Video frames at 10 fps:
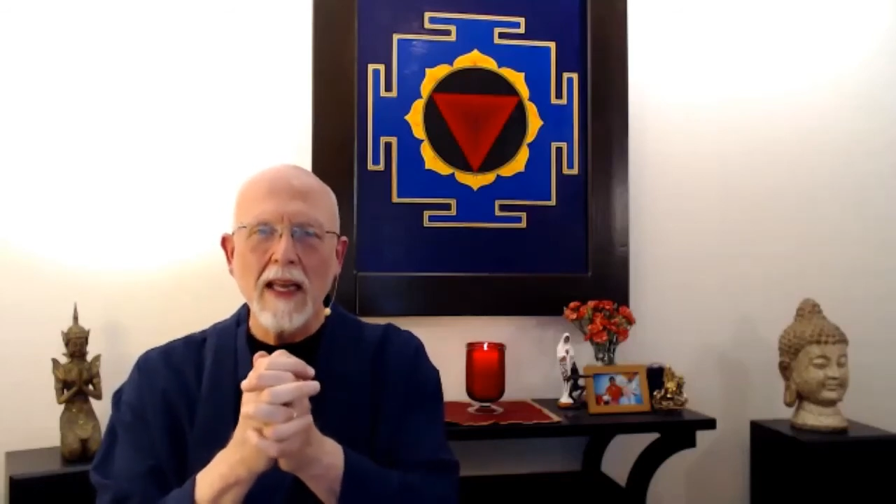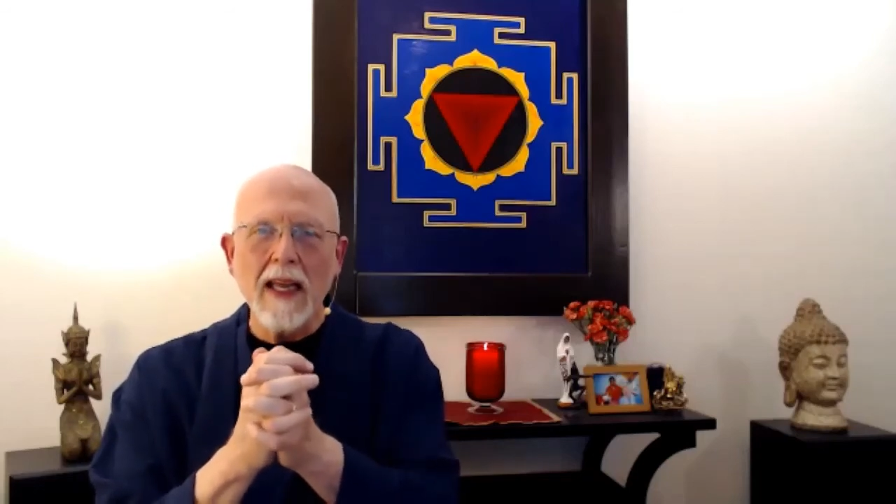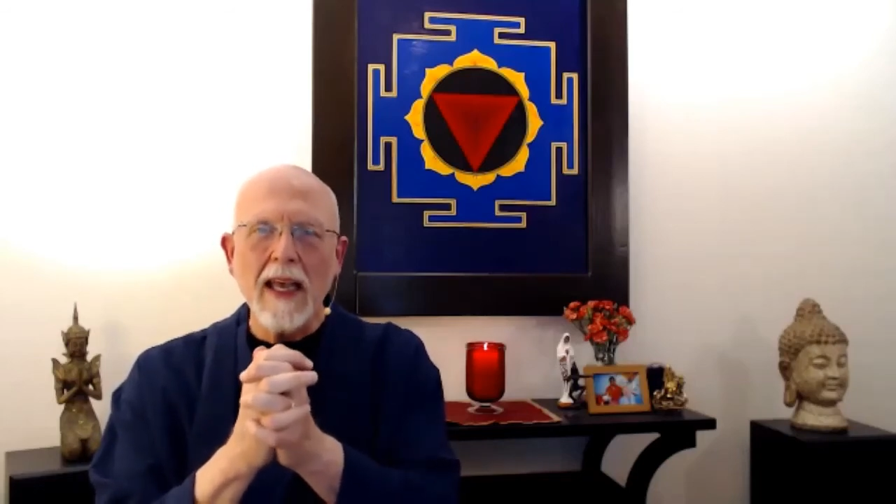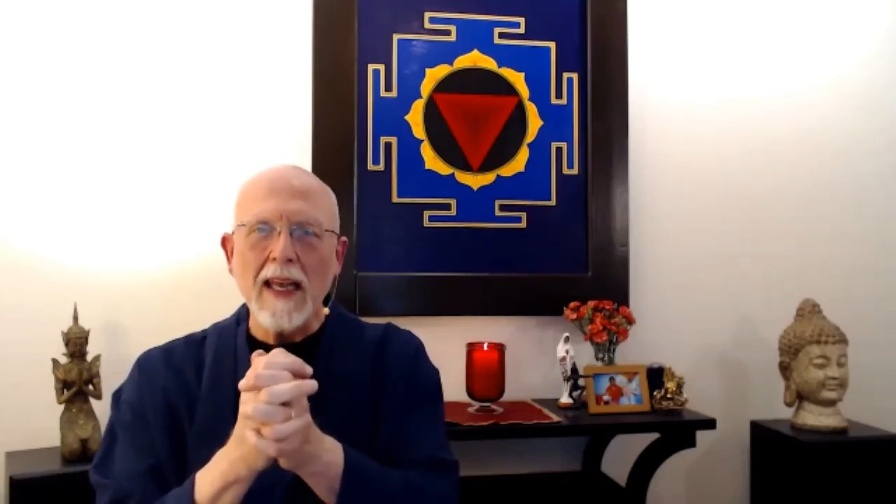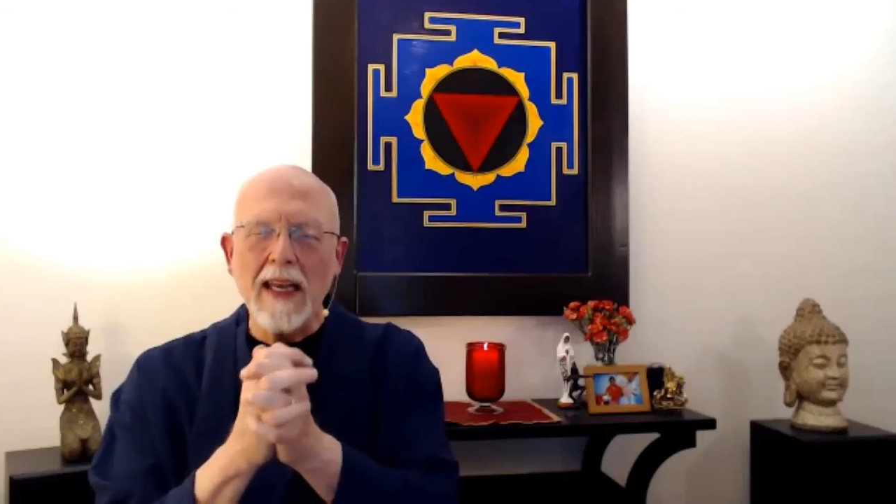
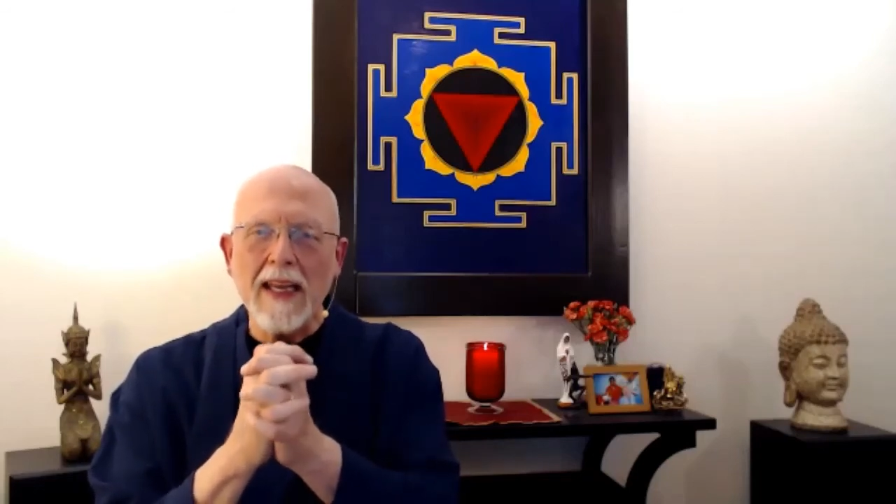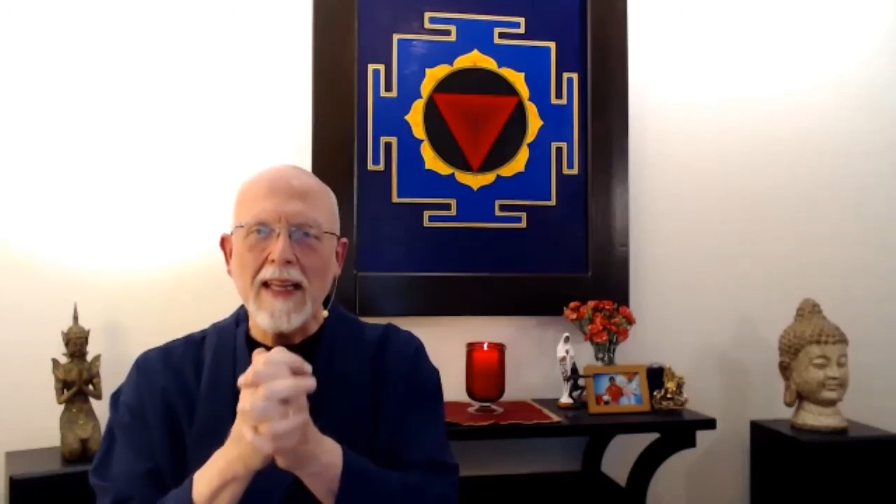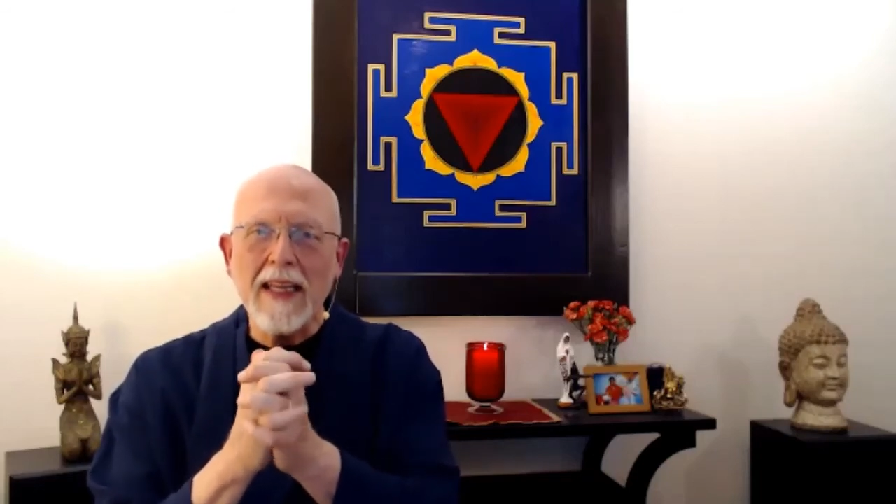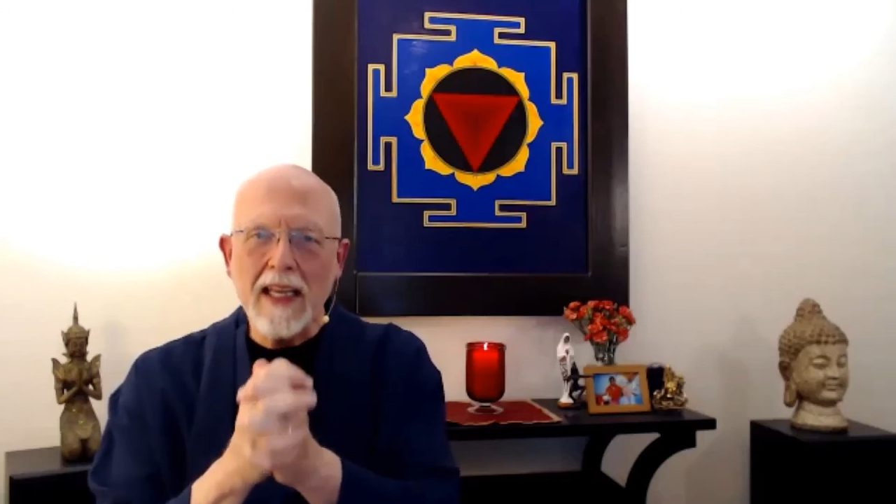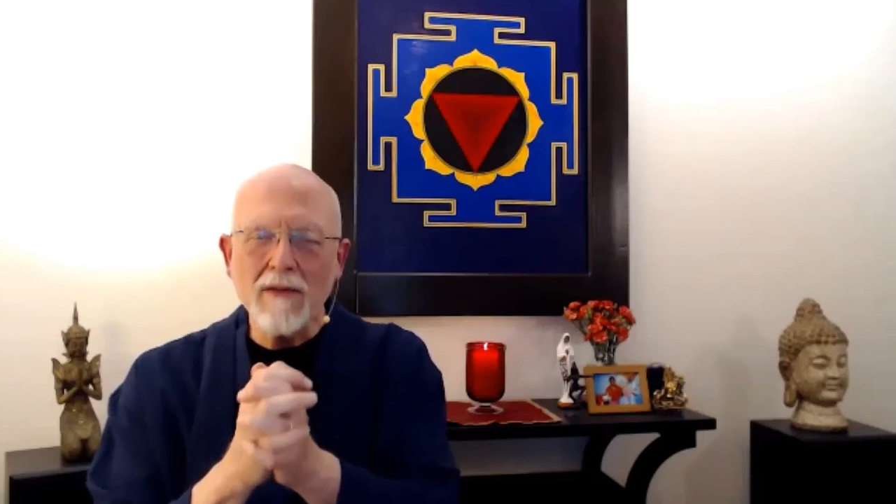and in the
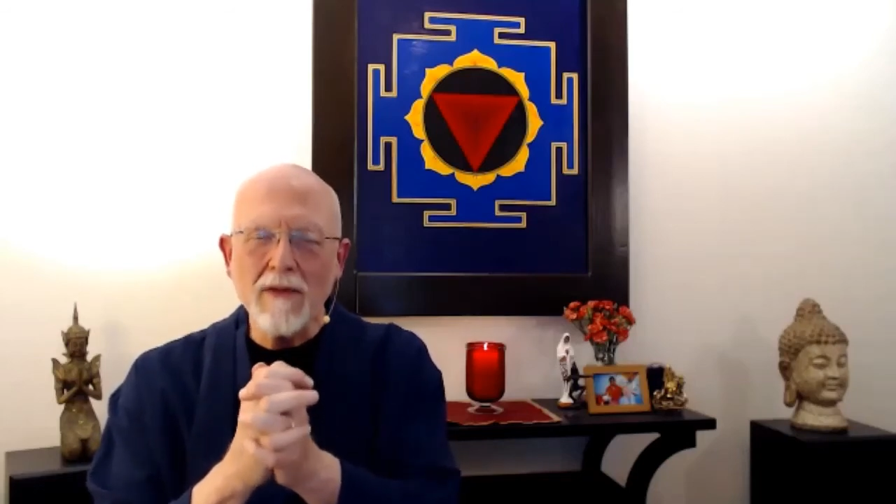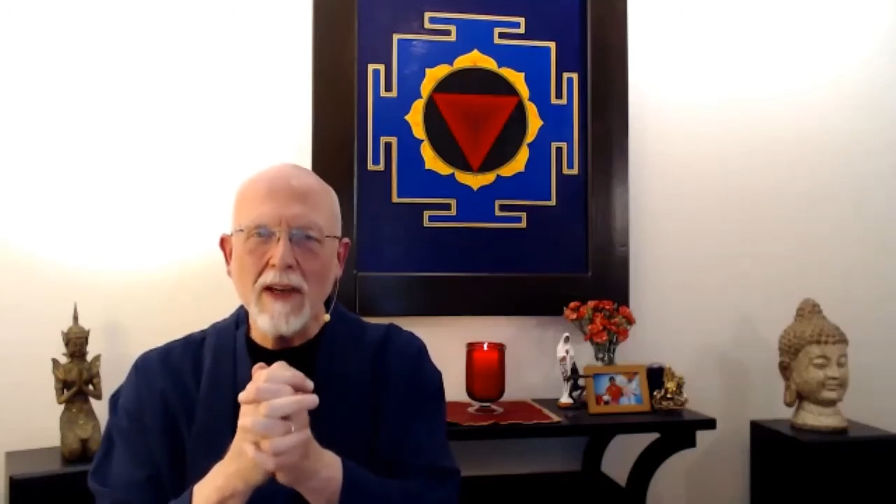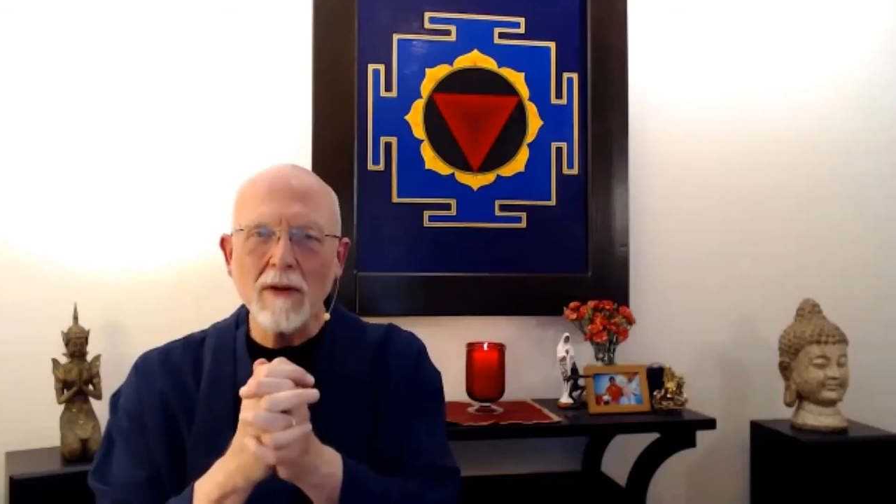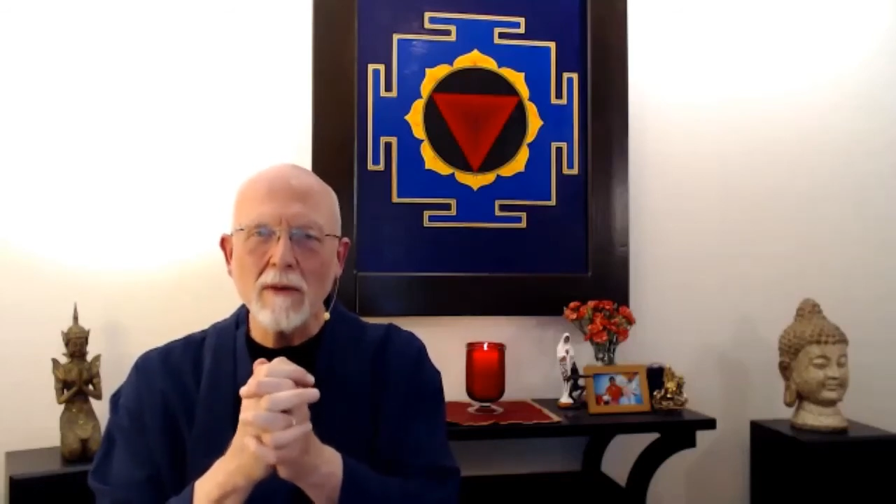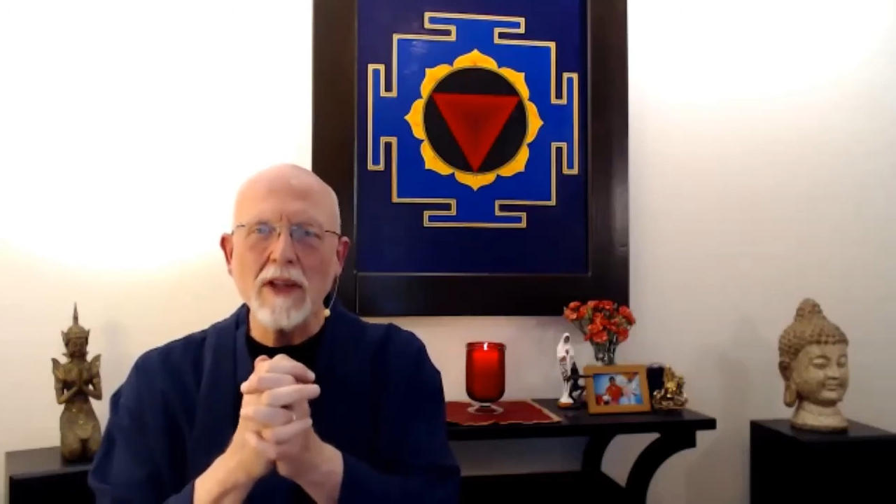
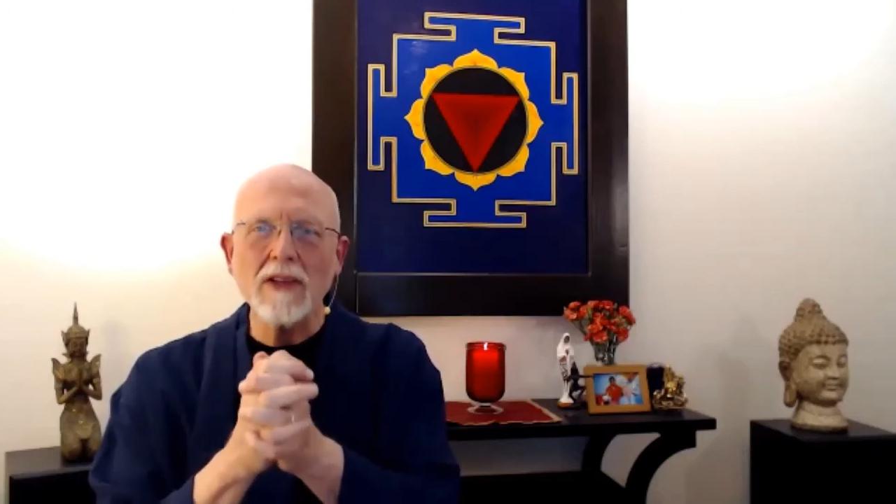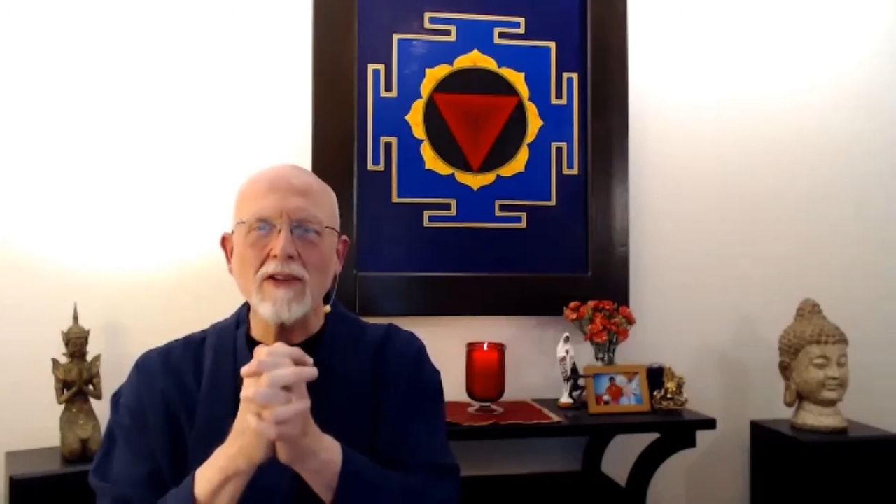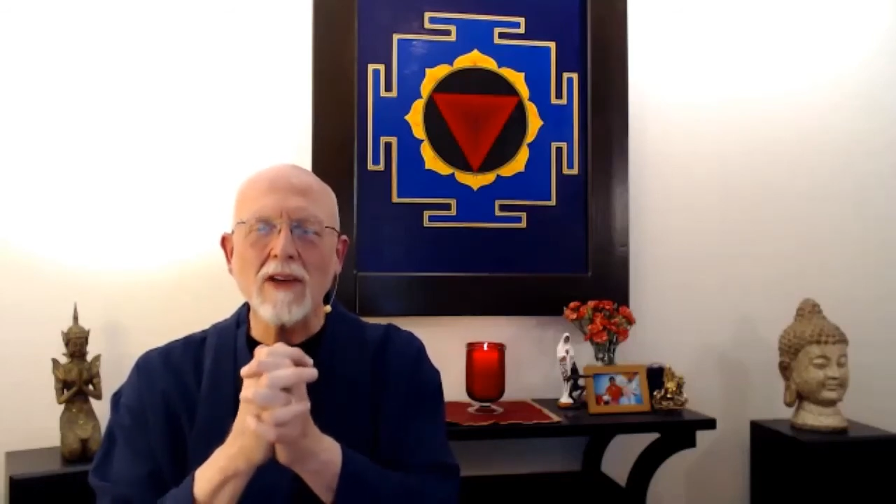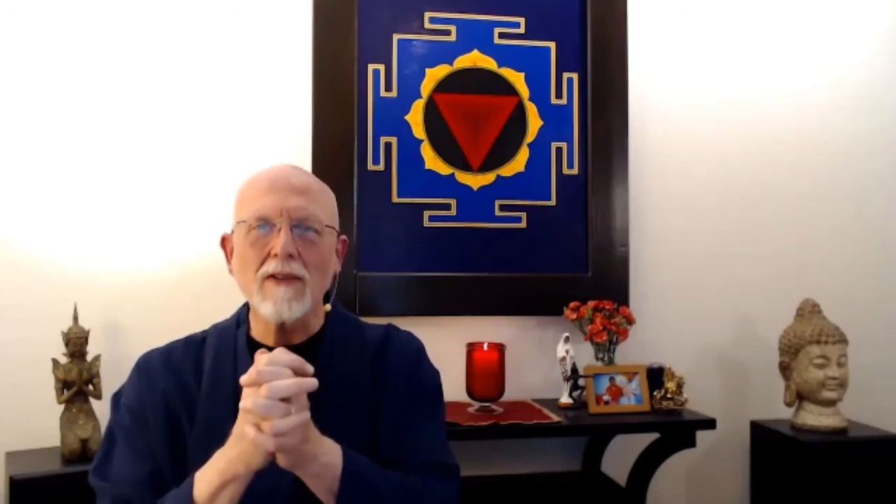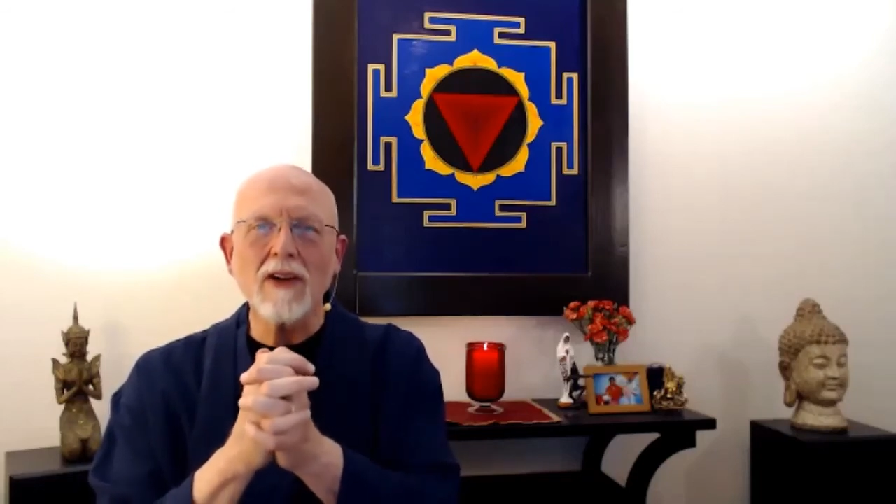infinite we
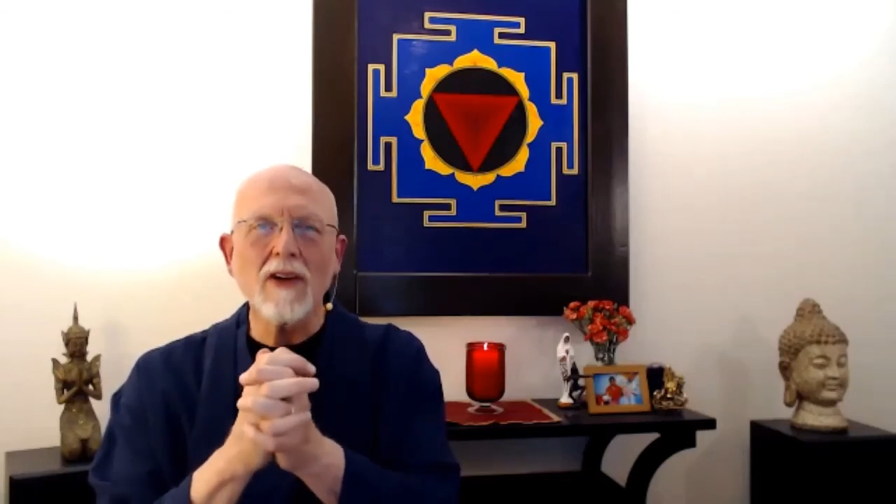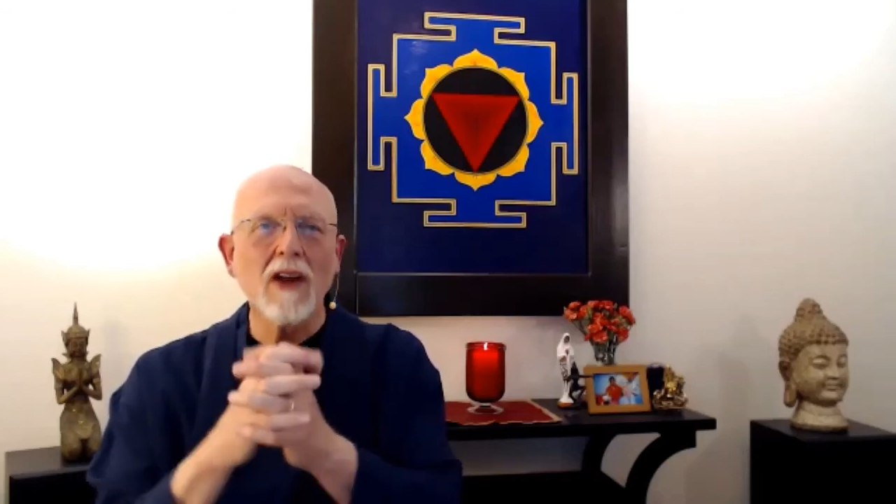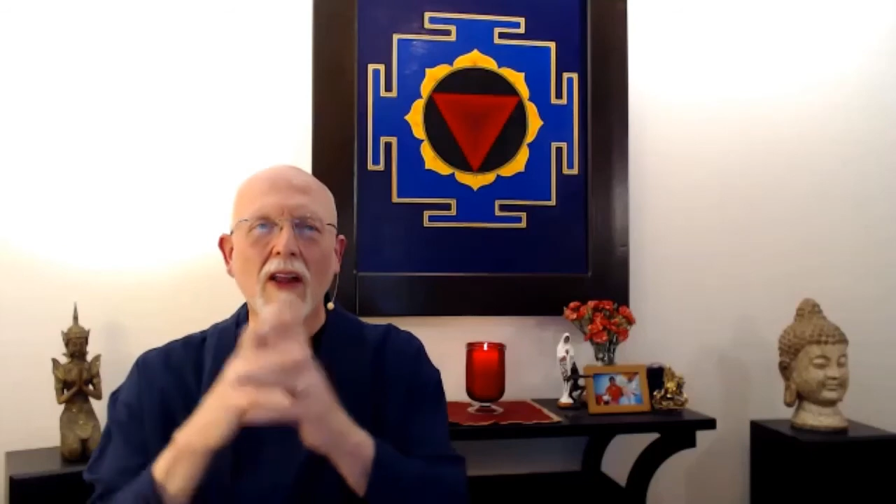discover